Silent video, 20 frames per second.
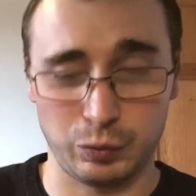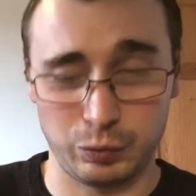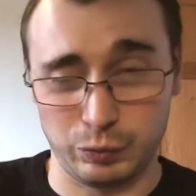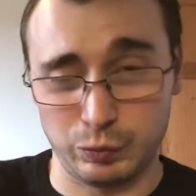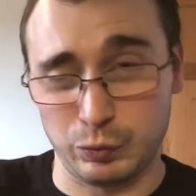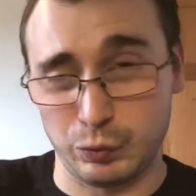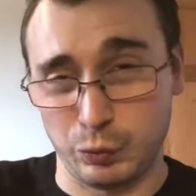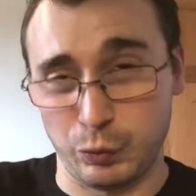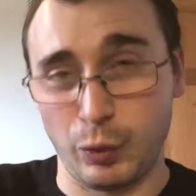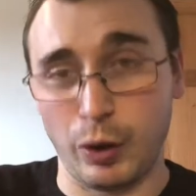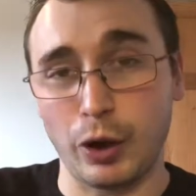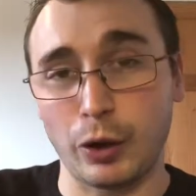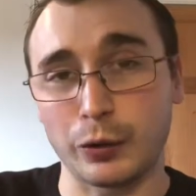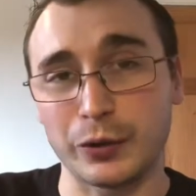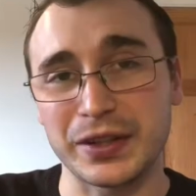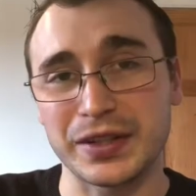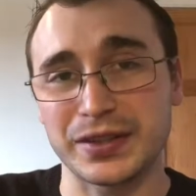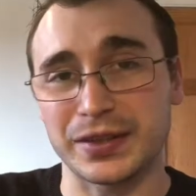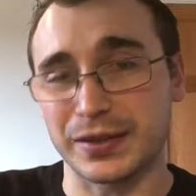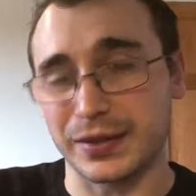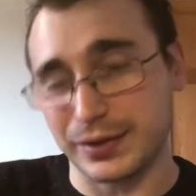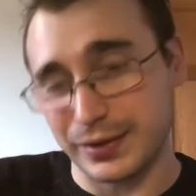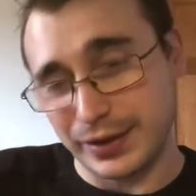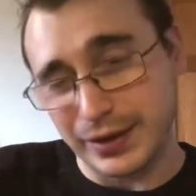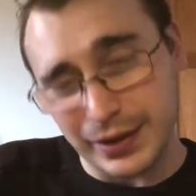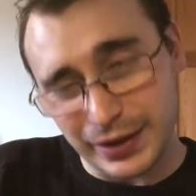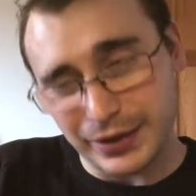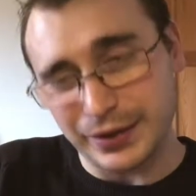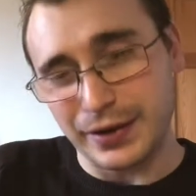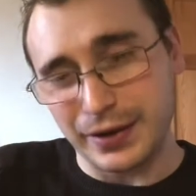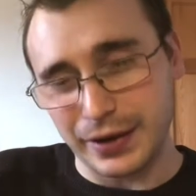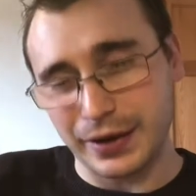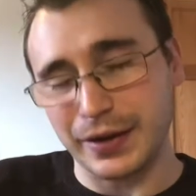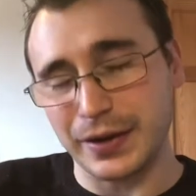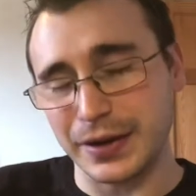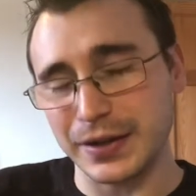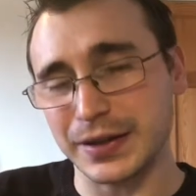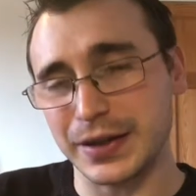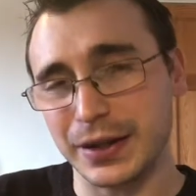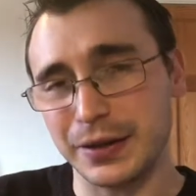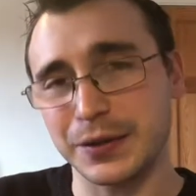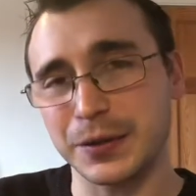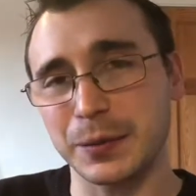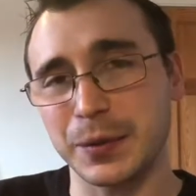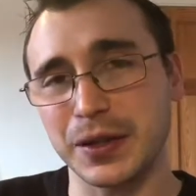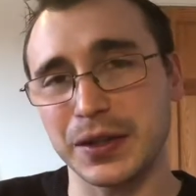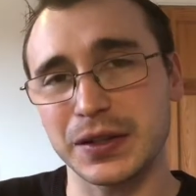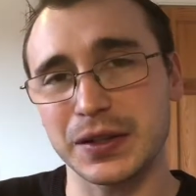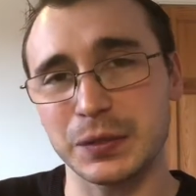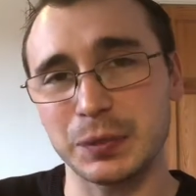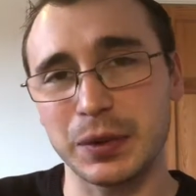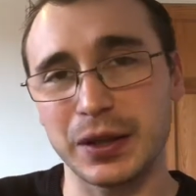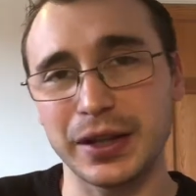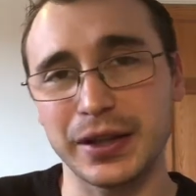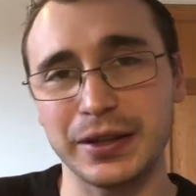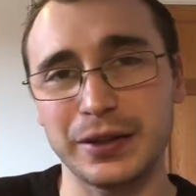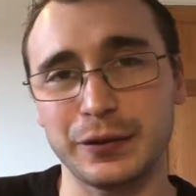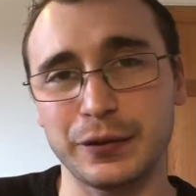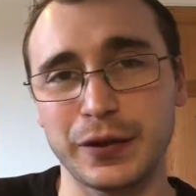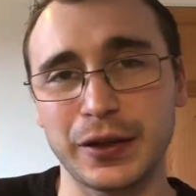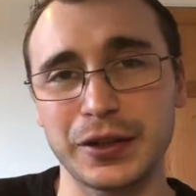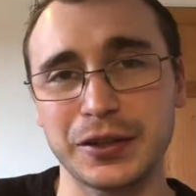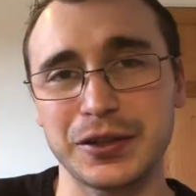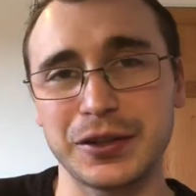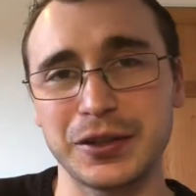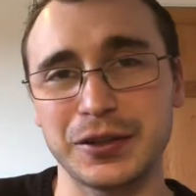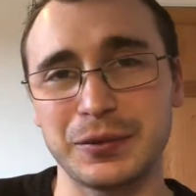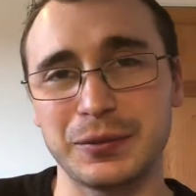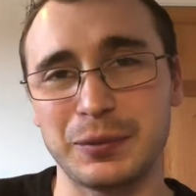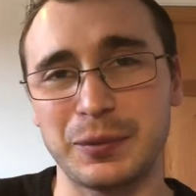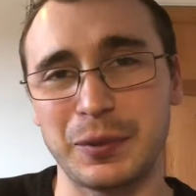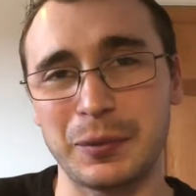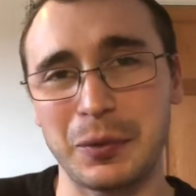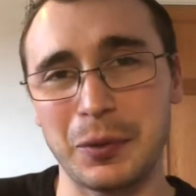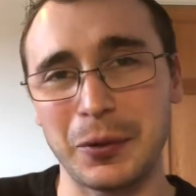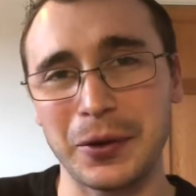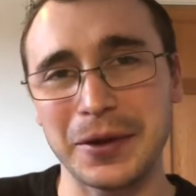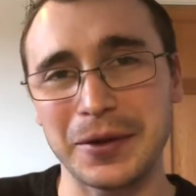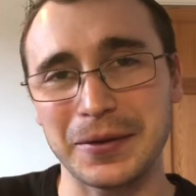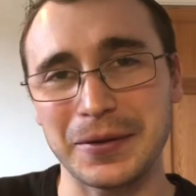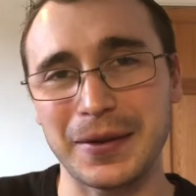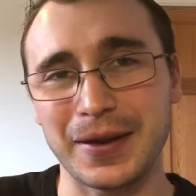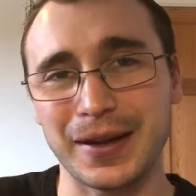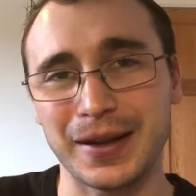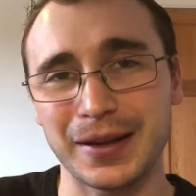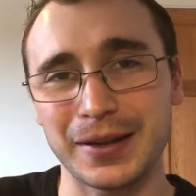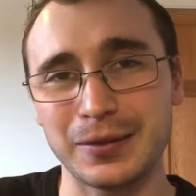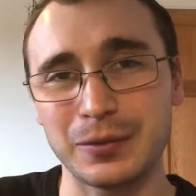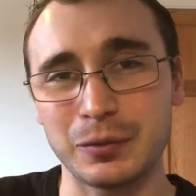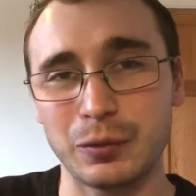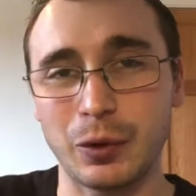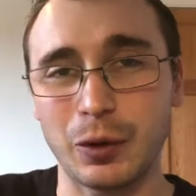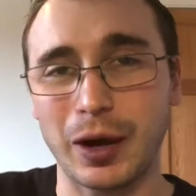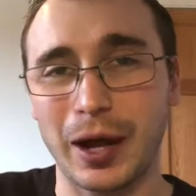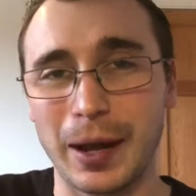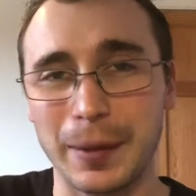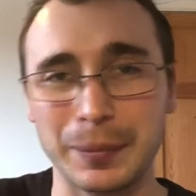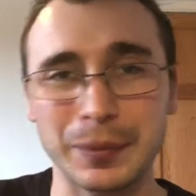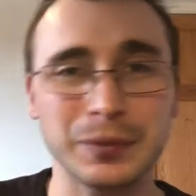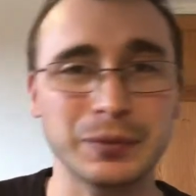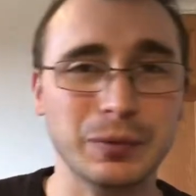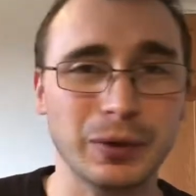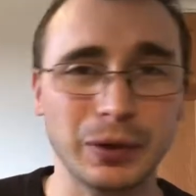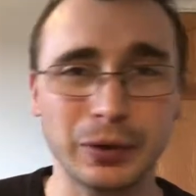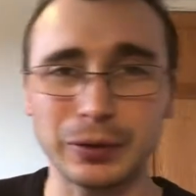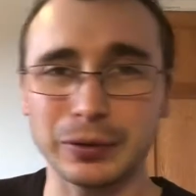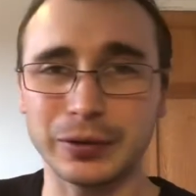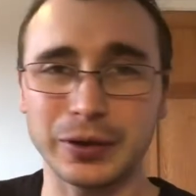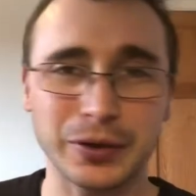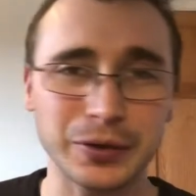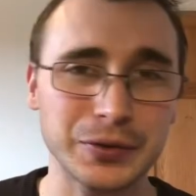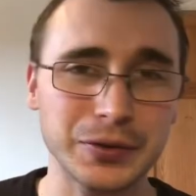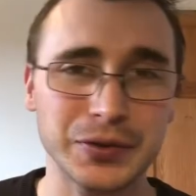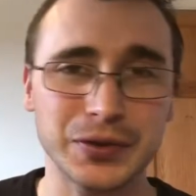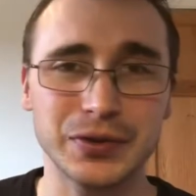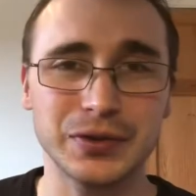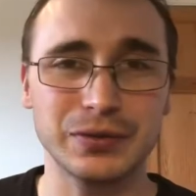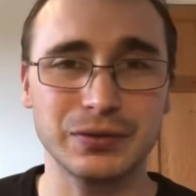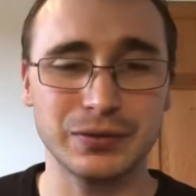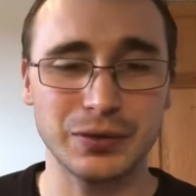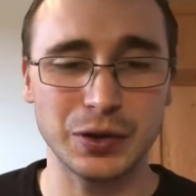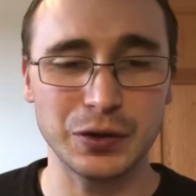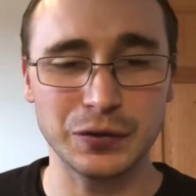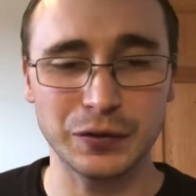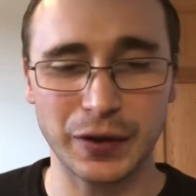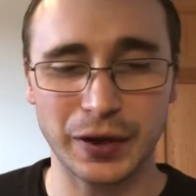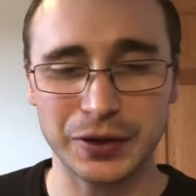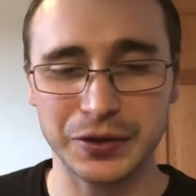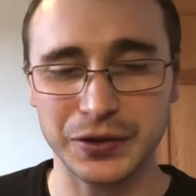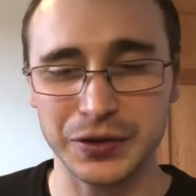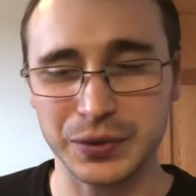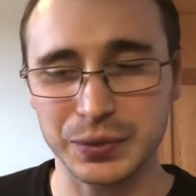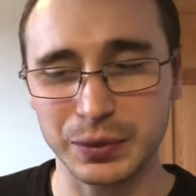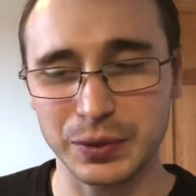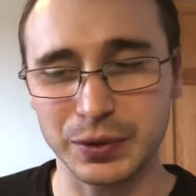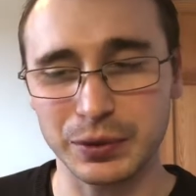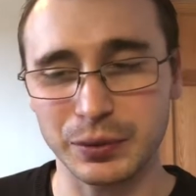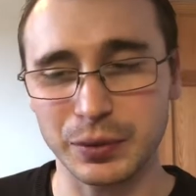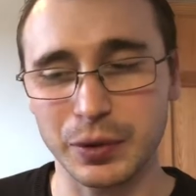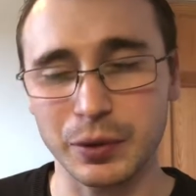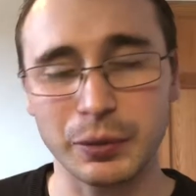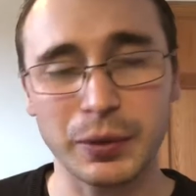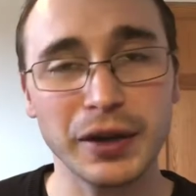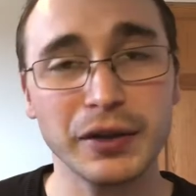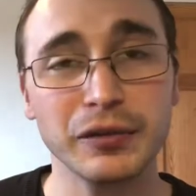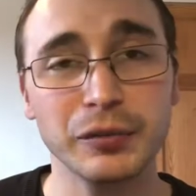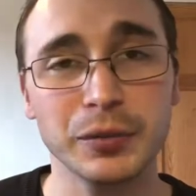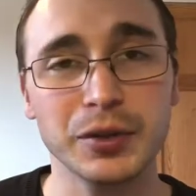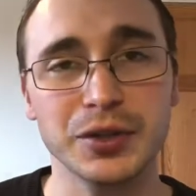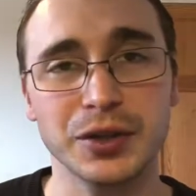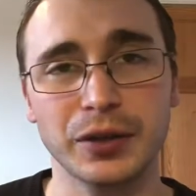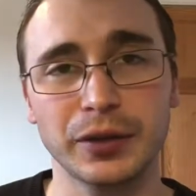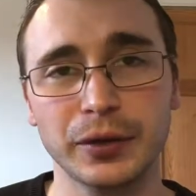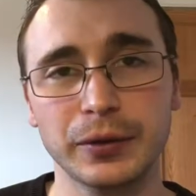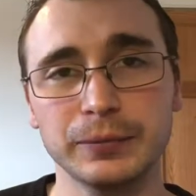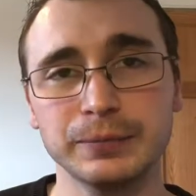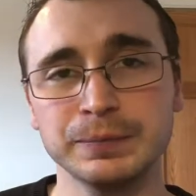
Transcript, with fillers: while these there there has been a split in the faction at one point and what happened while those two factions were, were away from each other